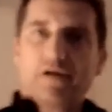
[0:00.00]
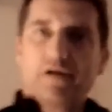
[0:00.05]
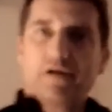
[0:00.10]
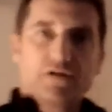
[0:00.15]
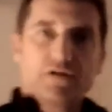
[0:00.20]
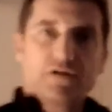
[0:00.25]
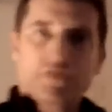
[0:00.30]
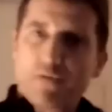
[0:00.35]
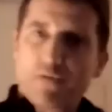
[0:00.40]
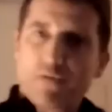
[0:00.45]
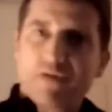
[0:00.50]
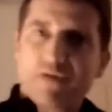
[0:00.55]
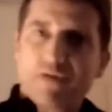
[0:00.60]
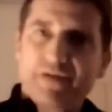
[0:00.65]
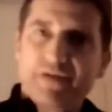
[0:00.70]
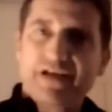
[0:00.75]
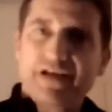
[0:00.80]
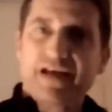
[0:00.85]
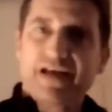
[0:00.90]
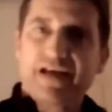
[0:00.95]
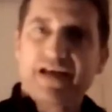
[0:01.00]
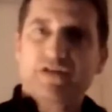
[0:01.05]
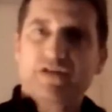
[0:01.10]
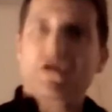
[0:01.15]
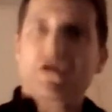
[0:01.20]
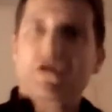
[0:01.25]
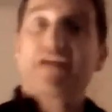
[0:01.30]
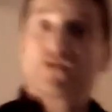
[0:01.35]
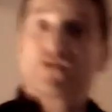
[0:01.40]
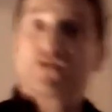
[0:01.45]
support me and
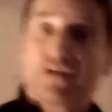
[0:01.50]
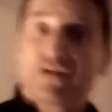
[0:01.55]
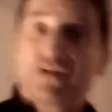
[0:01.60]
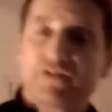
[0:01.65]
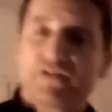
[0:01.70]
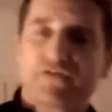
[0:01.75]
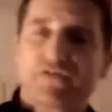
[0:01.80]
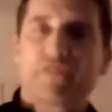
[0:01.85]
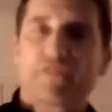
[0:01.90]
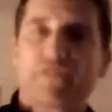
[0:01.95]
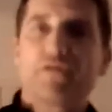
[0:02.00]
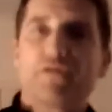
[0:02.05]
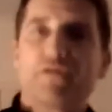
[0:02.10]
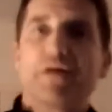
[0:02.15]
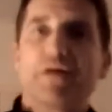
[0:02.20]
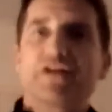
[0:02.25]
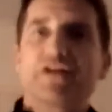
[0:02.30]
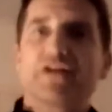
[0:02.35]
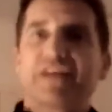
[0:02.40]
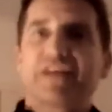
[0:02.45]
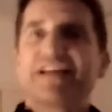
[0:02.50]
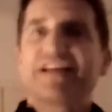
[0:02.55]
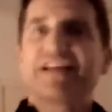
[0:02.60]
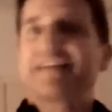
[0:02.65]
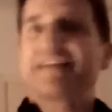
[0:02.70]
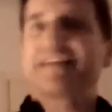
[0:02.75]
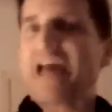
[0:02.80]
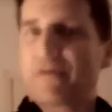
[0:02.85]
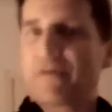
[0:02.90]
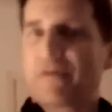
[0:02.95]
try the service for a few months? I need to
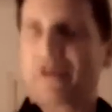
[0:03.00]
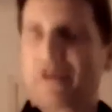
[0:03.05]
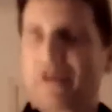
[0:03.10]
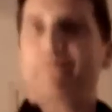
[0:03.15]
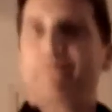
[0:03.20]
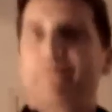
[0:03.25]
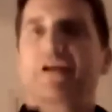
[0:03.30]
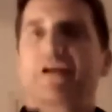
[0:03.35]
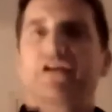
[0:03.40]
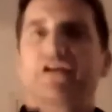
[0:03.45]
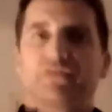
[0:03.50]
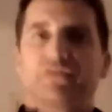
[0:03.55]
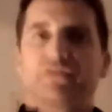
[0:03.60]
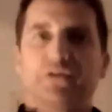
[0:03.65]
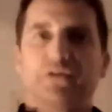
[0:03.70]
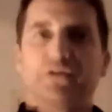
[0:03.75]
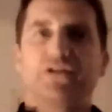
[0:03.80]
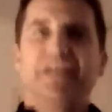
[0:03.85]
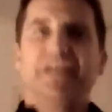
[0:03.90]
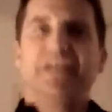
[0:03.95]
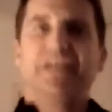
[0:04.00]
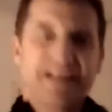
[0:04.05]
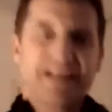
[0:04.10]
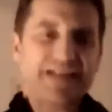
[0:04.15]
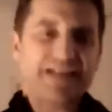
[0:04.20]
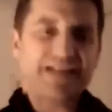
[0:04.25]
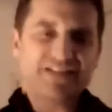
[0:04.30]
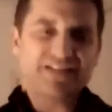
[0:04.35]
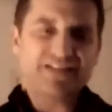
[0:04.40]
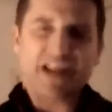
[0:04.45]
gather a couple of customers. And
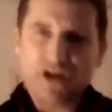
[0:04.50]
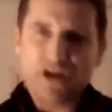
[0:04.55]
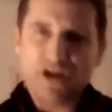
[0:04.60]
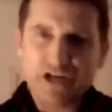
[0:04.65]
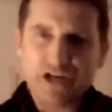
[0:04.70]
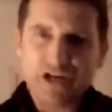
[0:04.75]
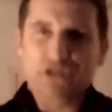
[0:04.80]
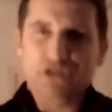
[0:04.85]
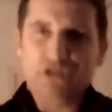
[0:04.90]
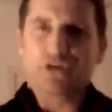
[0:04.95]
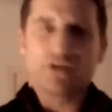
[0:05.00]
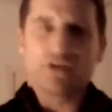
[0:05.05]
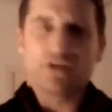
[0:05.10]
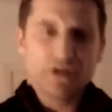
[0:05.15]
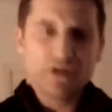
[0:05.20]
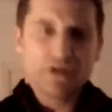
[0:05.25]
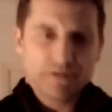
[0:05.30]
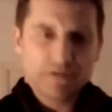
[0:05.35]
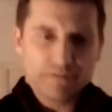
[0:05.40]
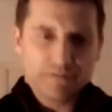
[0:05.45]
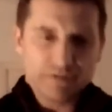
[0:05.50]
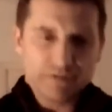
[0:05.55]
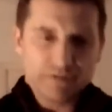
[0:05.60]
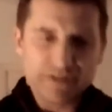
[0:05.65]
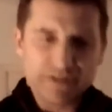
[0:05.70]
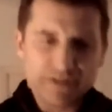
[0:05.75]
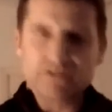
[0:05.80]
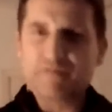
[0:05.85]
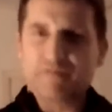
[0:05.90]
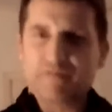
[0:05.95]
that's that initial
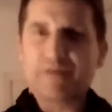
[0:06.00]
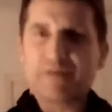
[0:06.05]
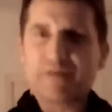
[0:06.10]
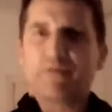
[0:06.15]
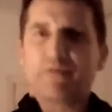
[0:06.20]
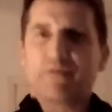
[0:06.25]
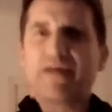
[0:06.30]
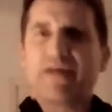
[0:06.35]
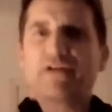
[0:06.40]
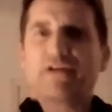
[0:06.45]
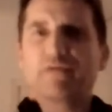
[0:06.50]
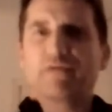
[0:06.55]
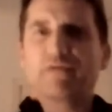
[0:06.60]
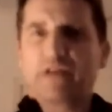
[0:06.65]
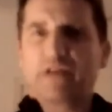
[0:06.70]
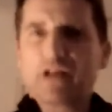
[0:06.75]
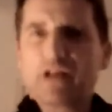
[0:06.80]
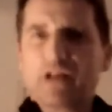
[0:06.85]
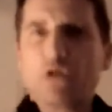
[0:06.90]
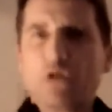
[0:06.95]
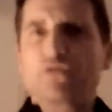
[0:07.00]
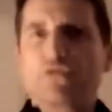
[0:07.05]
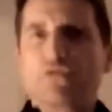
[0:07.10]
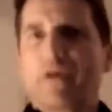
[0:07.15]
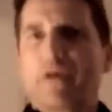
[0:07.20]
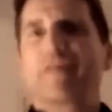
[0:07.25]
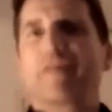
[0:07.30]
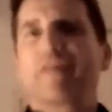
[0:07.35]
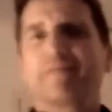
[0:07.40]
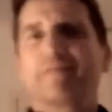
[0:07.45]
list of people that you're really
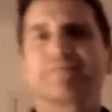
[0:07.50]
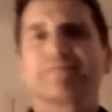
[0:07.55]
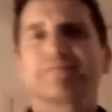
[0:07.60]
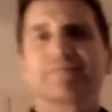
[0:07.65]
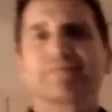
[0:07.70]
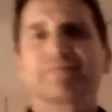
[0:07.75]
close with.